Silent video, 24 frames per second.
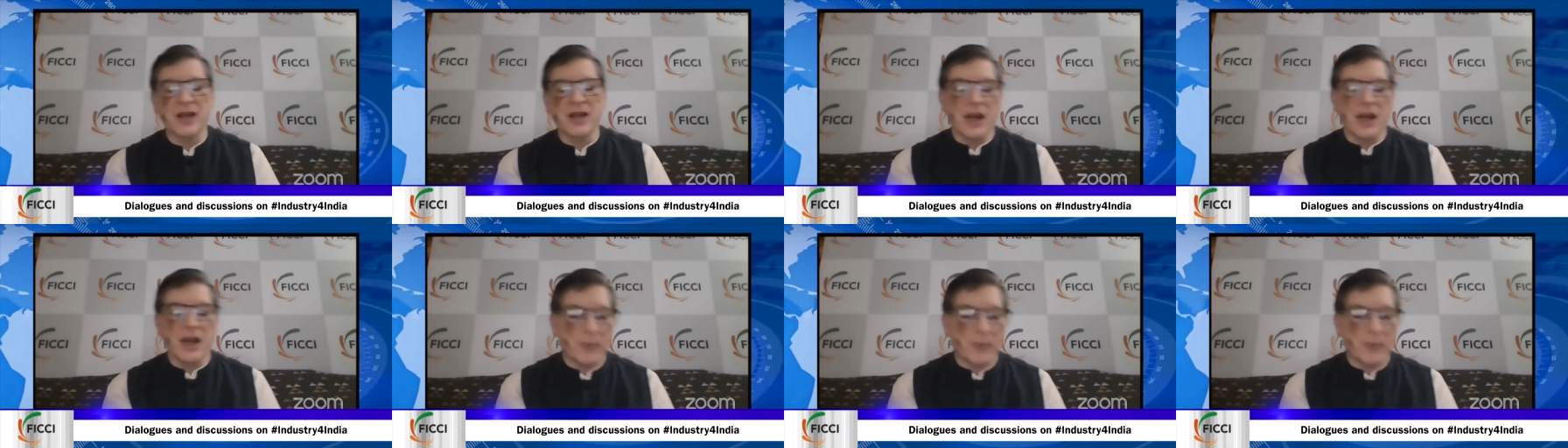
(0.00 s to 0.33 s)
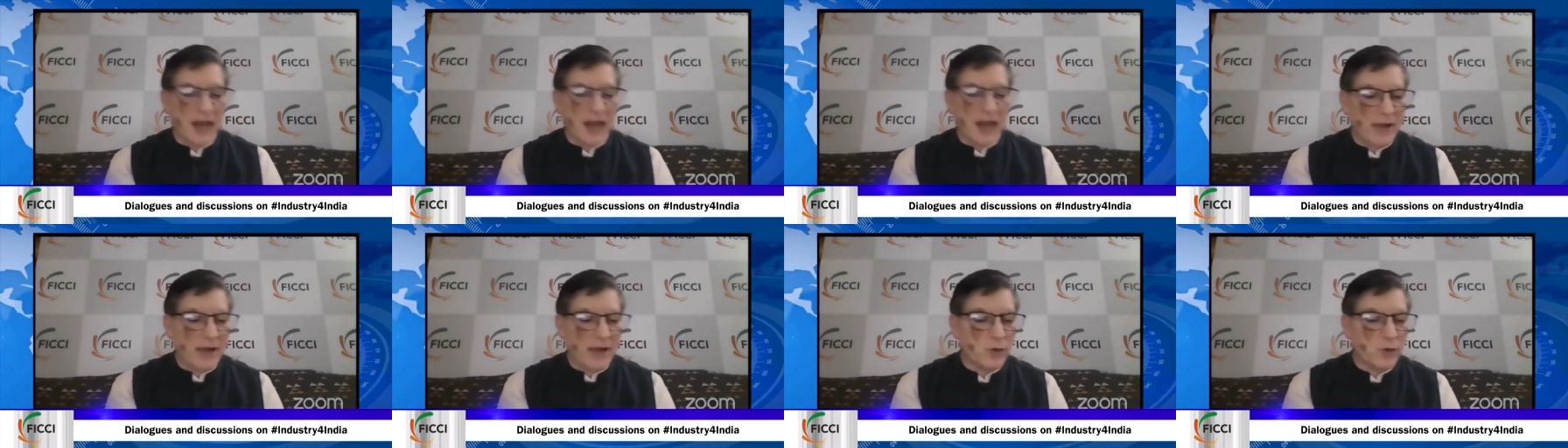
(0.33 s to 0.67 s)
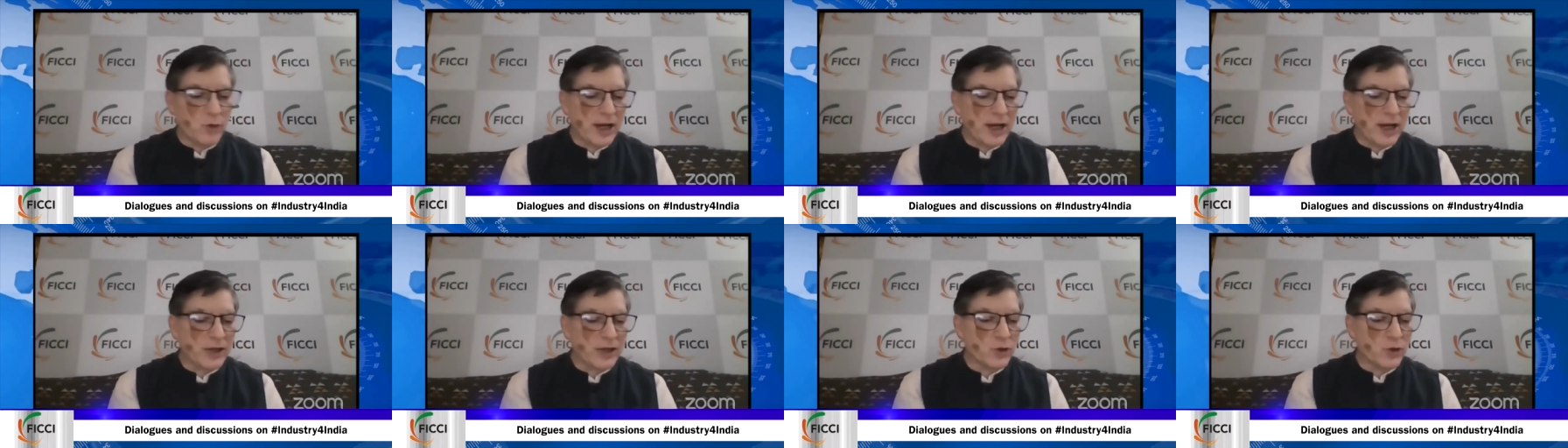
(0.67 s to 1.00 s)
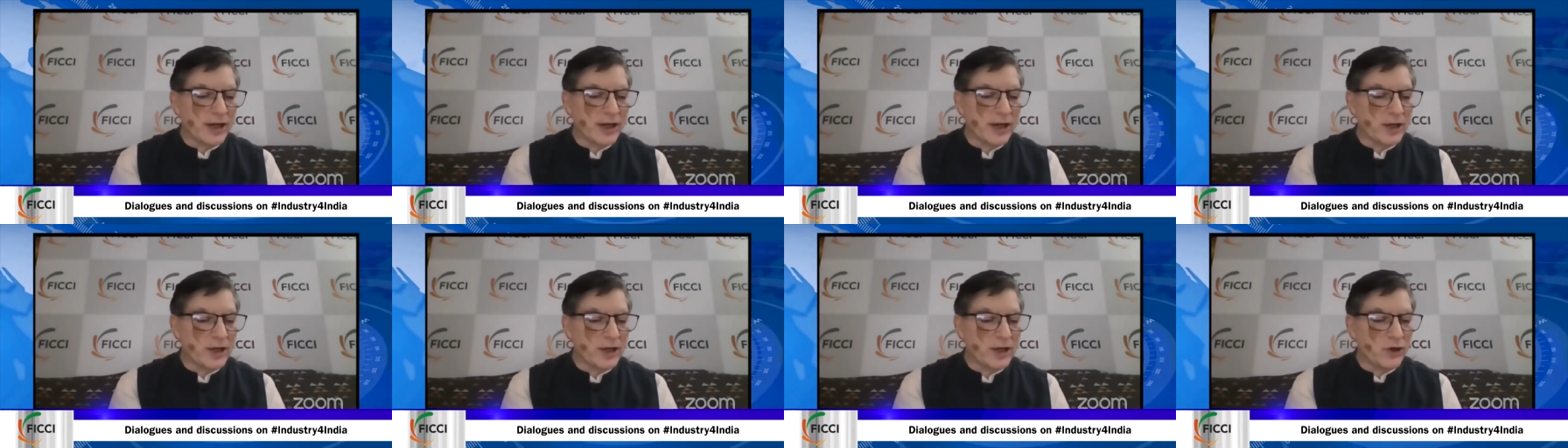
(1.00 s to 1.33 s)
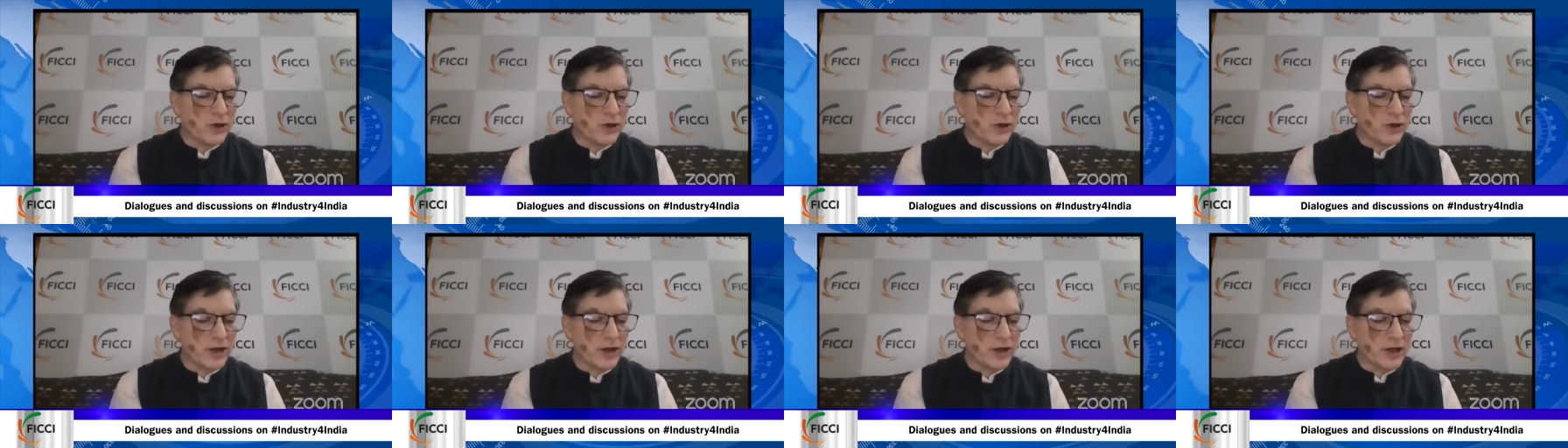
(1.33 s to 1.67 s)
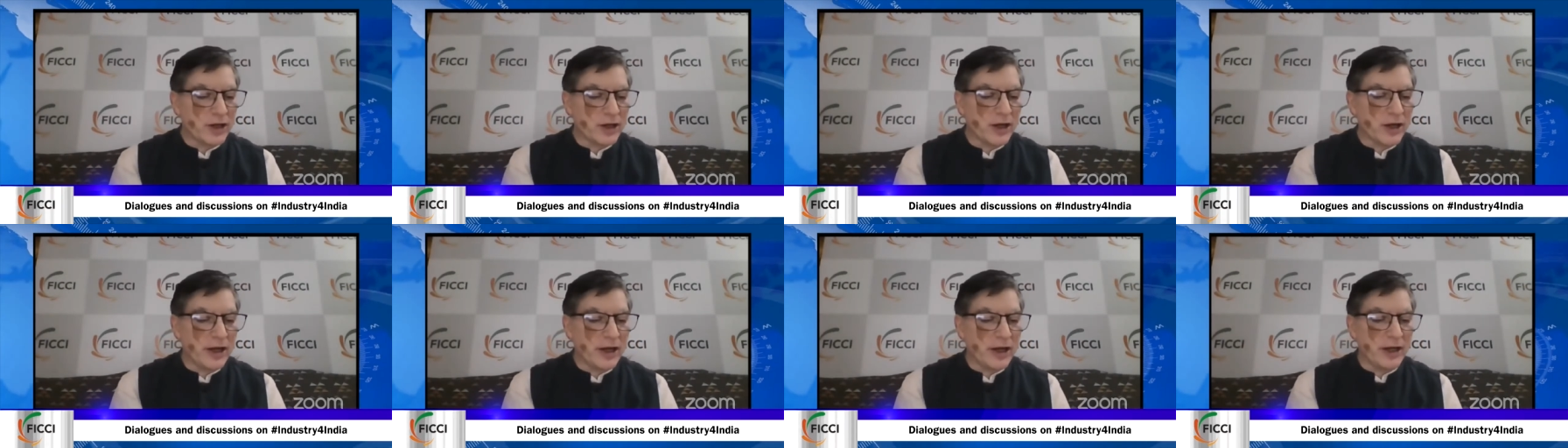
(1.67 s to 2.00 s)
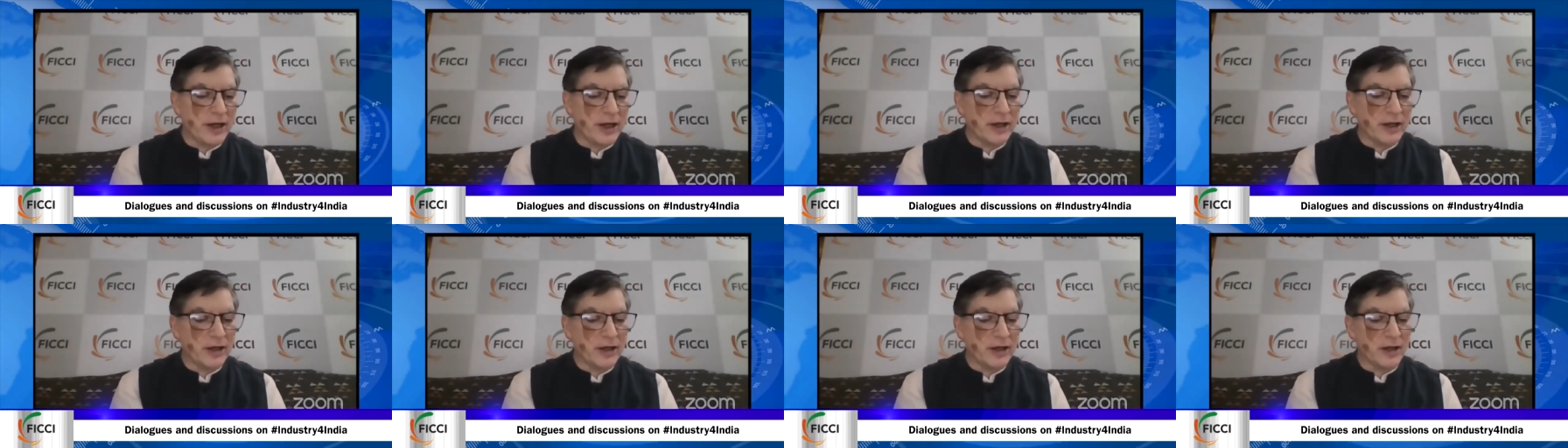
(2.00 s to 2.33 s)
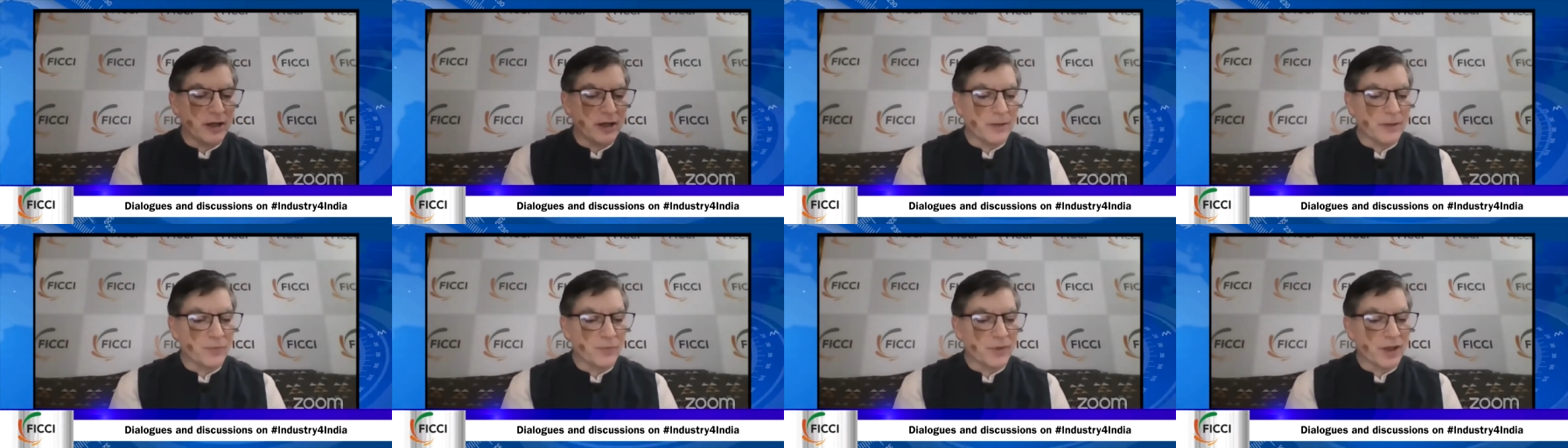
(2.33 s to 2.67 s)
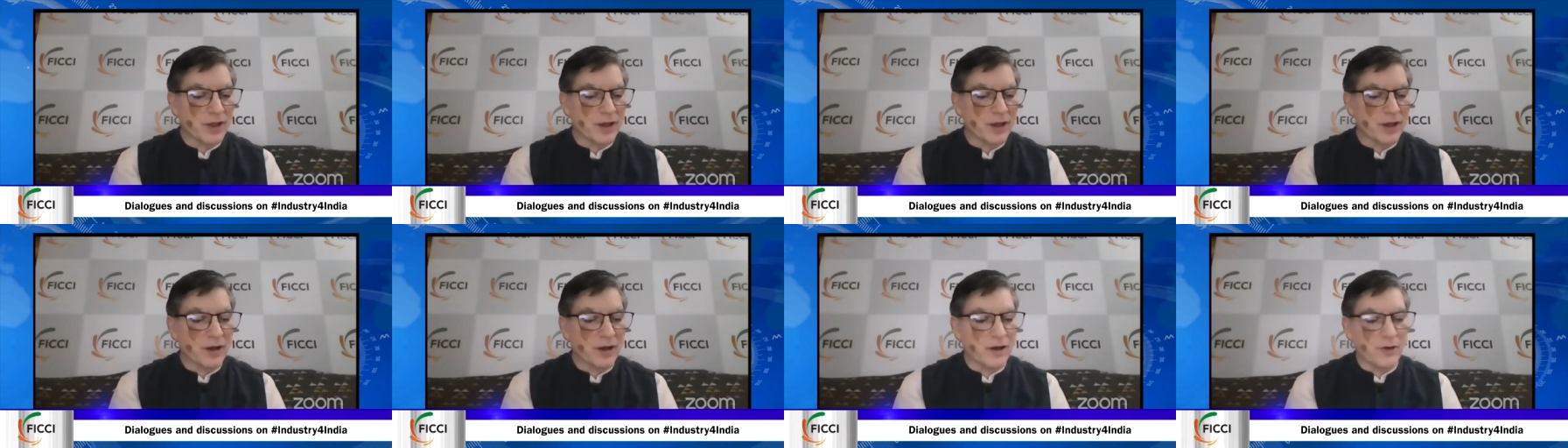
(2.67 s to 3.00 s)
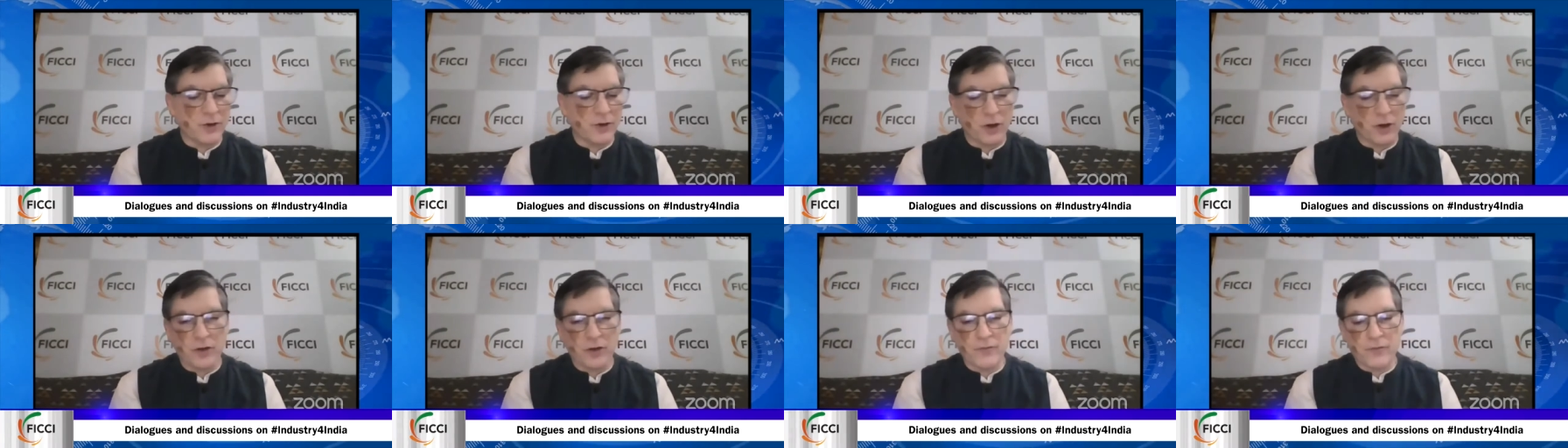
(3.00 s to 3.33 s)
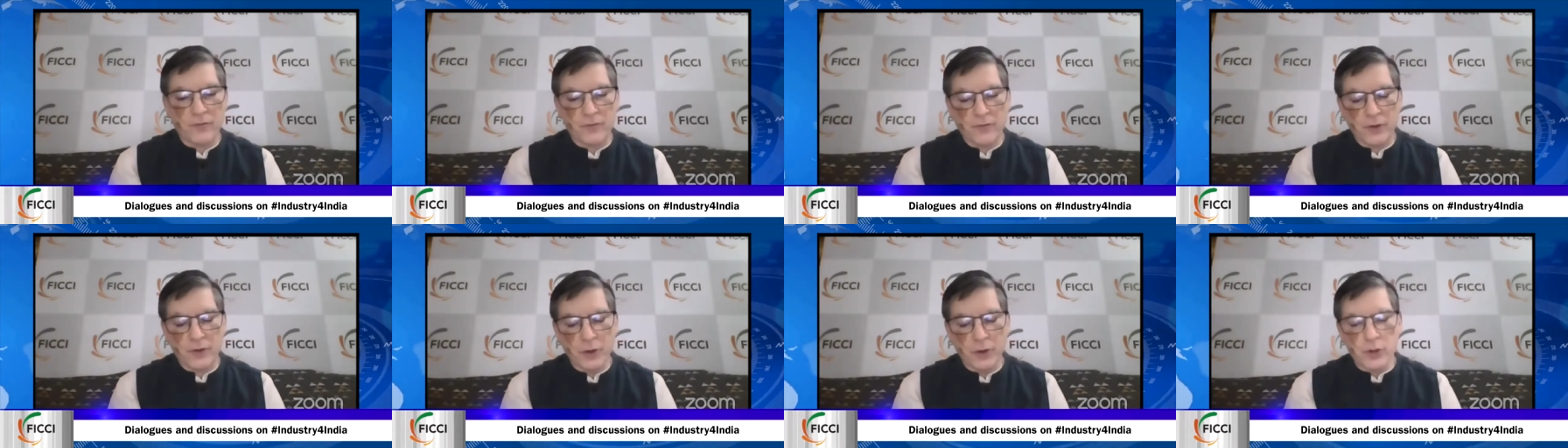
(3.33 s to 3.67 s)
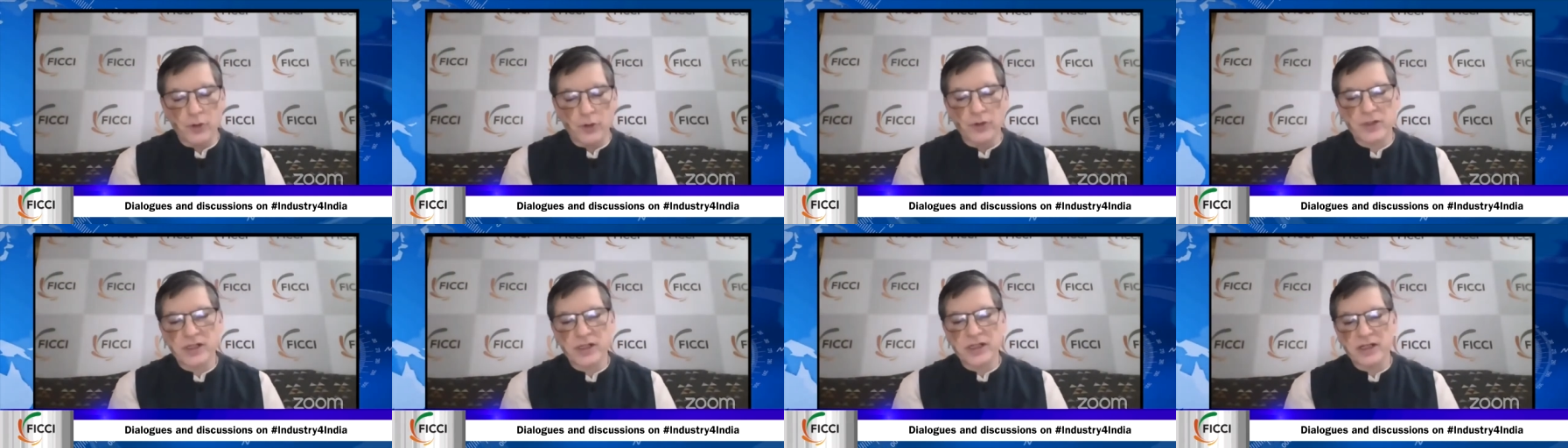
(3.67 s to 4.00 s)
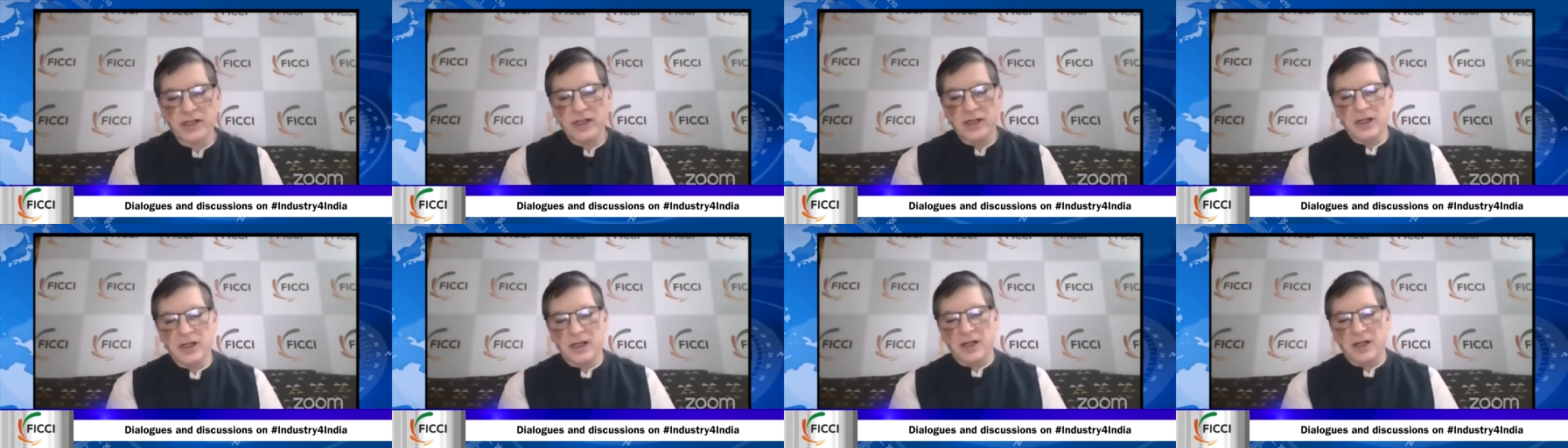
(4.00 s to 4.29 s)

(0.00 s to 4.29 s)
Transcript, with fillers: But I would like to get your literally um, your views.